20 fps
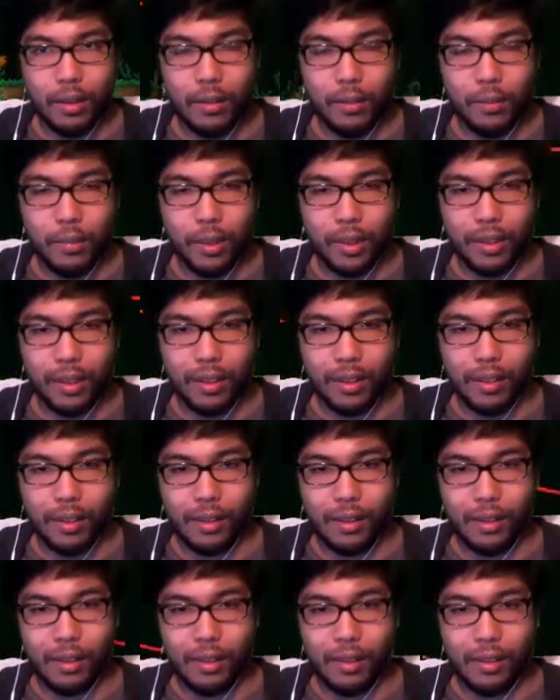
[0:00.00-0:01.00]
But
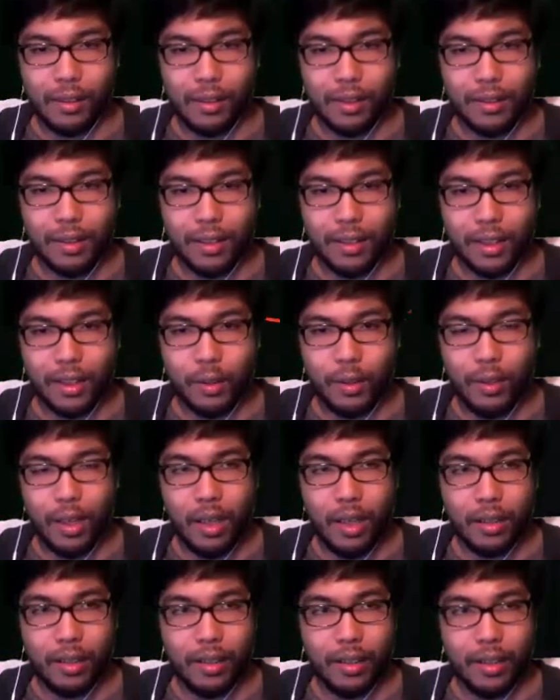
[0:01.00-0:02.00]
uh, let's not get too
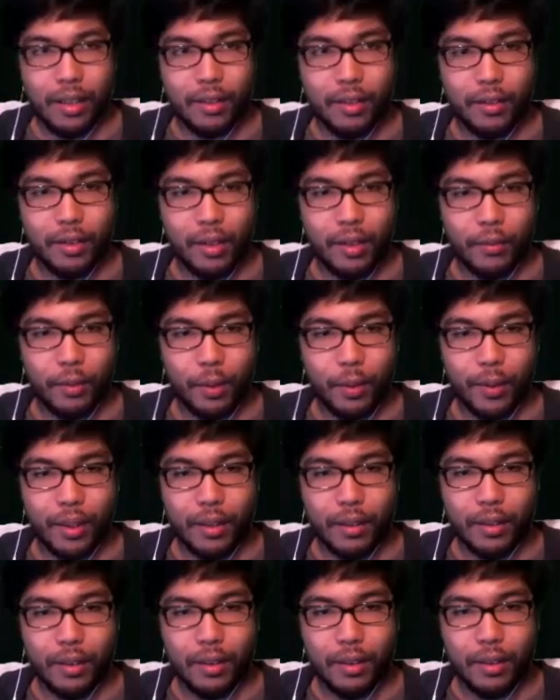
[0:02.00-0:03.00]
cocky and, and ruin
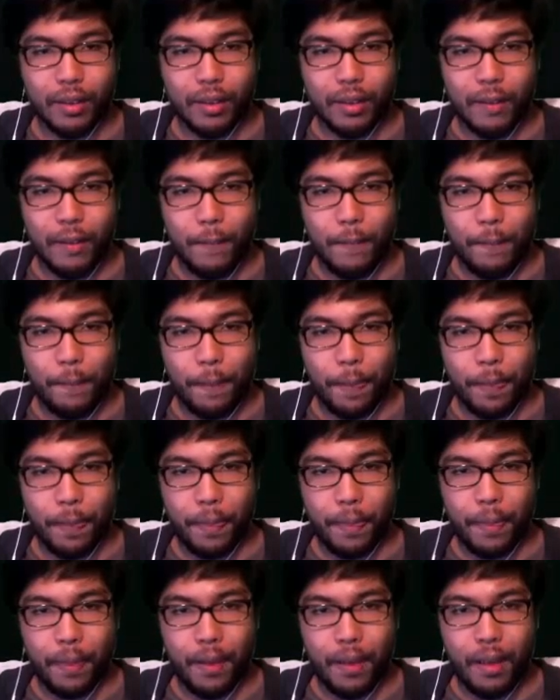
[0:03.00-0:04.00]

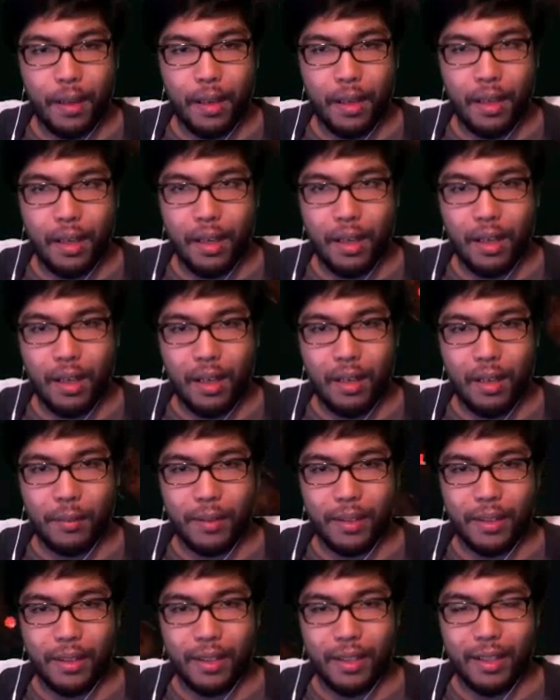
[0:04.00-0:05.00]
it. Uh, I'm
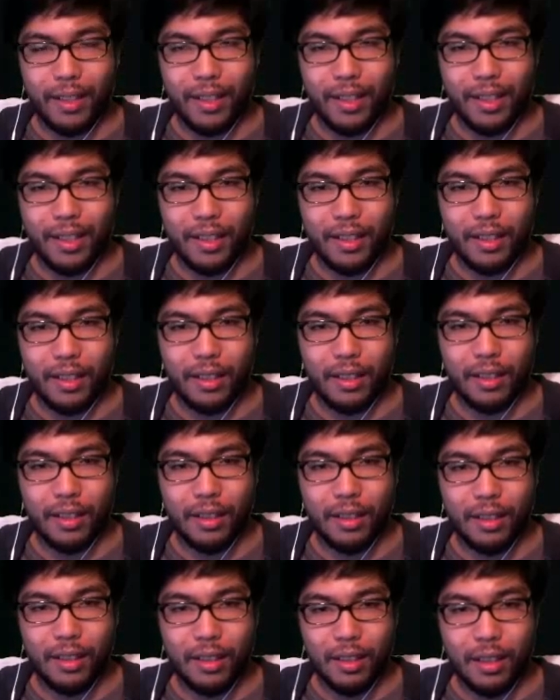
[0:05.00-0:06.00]
getting hit.
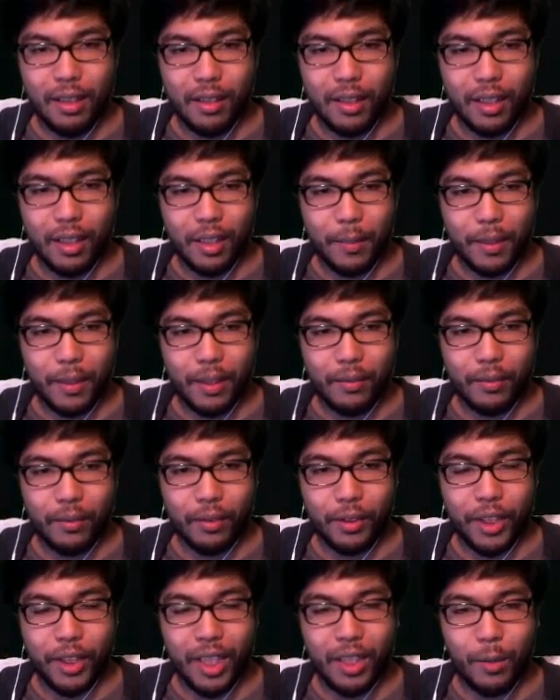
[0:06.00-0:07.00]
Okay, I gotta be careful.
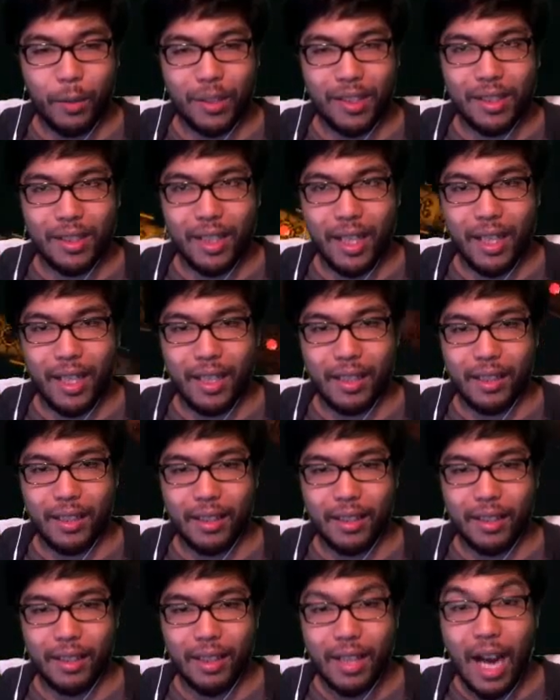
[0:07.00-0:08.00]
Jenna was slain.
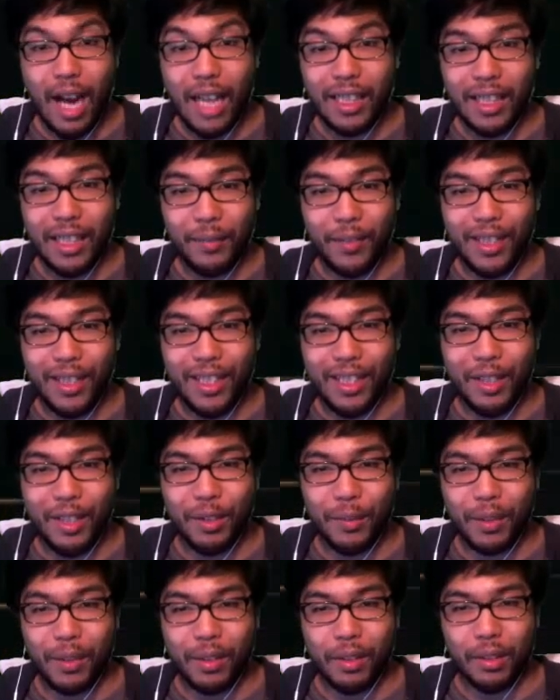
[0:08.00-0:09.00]
I didn't even need to use
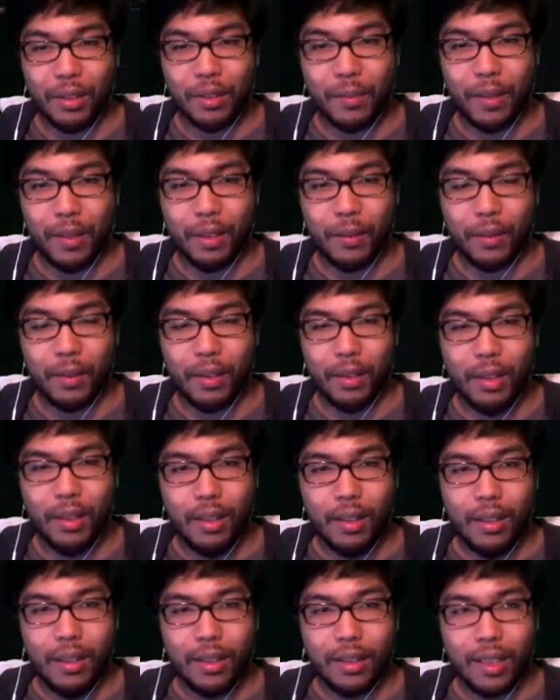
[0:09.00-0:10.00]
my nurse, by the way.
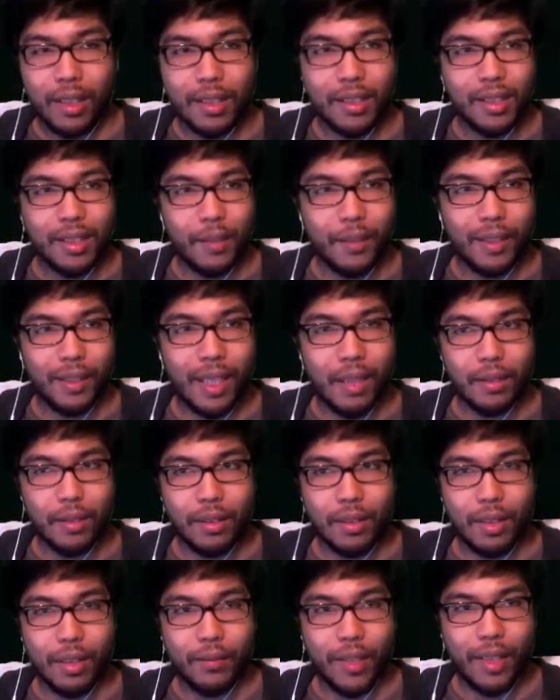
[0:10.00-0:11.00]
This guy has 7,000
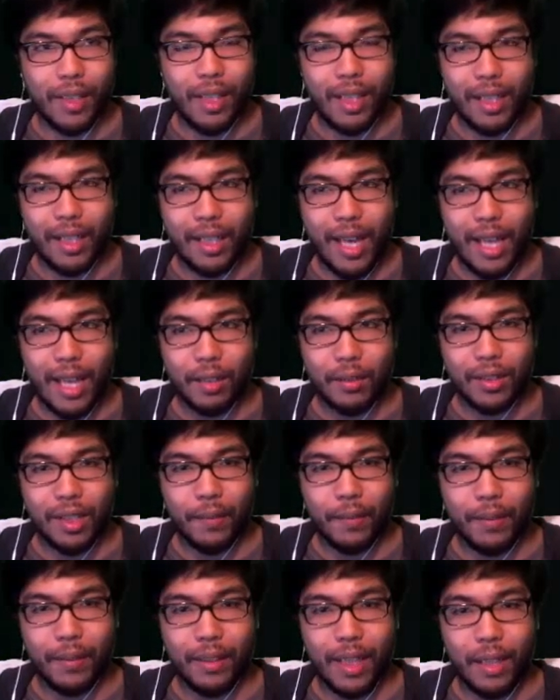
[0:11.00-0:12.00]
left. I think I can handle
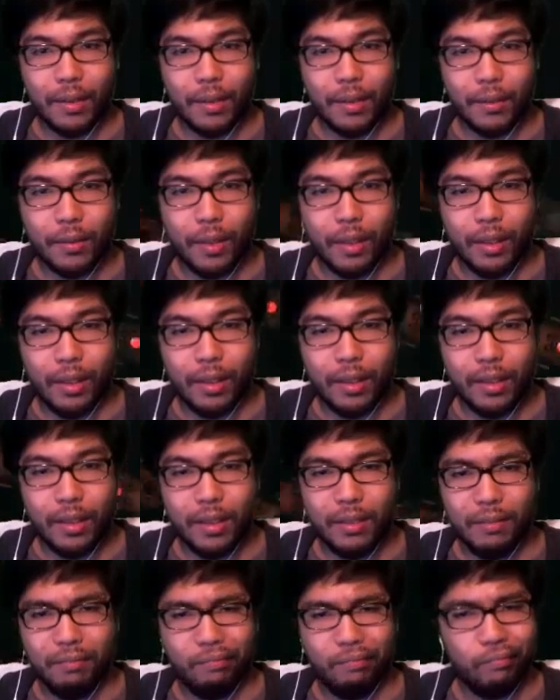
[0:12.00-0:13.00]
7,000, right,
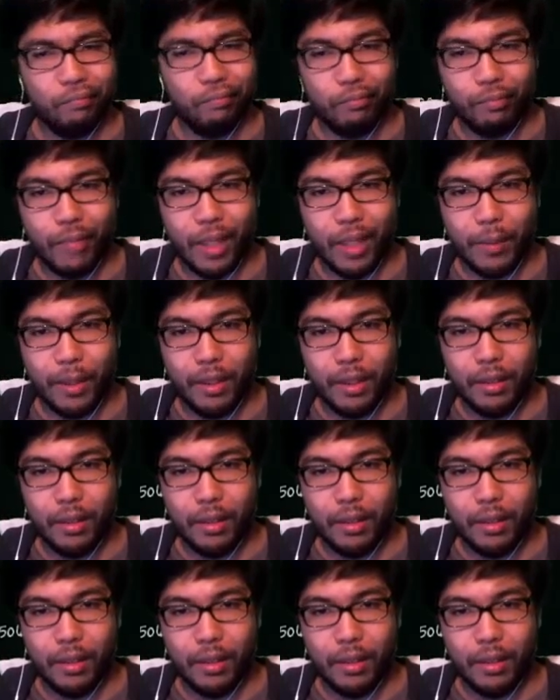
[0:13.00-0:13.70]
guys? Maybe.